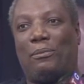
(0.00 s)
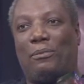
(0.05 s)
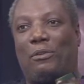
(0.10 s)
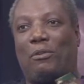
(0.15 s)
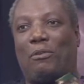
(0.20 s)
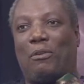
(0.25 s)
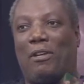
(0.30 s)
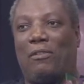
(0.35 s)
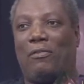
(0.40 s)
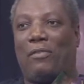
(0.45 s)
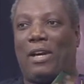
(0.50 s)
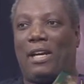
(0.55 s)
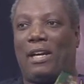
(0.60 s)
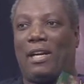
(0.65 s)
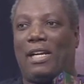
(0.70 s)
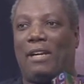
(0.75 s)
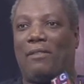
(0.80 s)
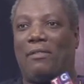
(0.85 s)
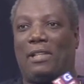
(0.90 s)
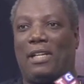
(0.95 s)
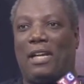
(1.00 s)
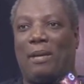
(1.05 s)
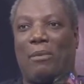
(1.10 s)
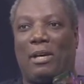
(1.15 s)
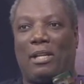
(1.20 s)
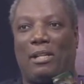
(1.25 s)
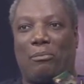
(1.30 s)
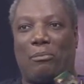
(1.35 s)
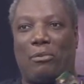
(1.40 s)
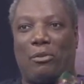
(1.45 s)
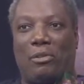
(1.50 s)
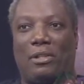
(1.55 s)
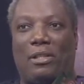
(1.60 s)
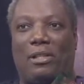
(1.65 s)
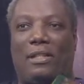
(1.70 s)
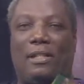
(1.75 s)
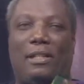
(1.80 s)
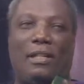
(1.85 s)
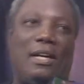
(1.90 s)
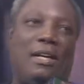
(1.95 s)
to go and find out everything about the
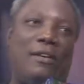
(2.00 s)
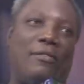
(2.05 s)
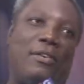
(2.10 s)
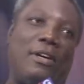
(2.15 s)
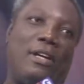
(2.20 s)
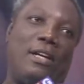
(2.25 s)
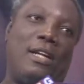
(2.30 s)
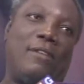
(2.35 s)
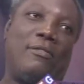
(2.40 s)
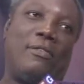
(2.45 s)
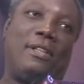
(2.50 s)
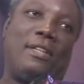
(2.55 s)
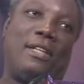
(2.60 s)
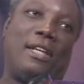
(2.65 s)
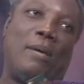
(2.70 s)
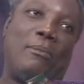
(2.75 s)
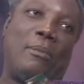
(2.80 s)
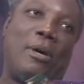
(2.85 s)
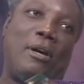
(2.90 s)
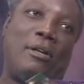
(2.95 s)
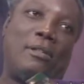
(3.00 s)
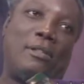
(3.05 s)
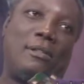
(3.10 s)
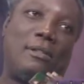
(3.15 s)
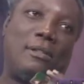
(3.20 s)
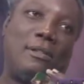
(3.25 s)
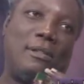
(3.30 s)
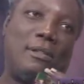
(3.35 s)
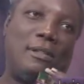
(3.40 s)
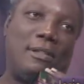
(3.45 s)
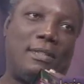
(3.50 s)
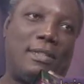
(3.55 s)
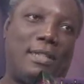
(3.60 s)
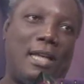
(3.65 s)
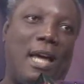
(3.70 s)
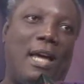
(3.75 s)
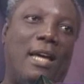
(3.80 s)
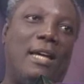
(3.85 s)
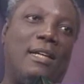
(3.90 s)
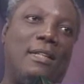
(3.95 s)
book and find out everything about
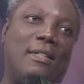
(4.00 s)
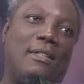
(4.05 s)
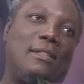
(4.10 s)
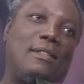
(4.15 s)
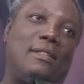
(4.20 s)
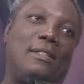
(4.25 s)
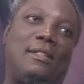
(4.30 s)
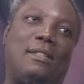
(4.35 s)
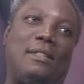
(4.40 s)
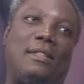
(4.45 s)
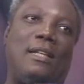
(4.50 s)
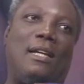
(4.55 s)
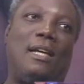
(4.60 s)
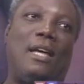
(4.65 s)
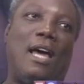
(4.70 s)
science,